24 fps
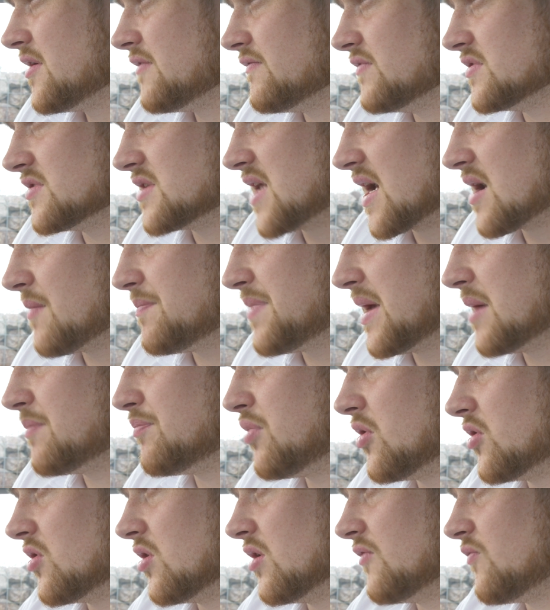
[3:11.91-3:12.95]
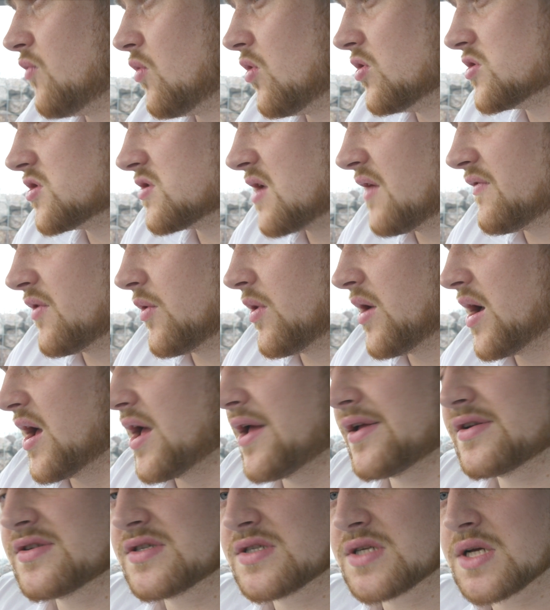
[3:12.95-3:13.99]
There's like a big puddle of water everywhere.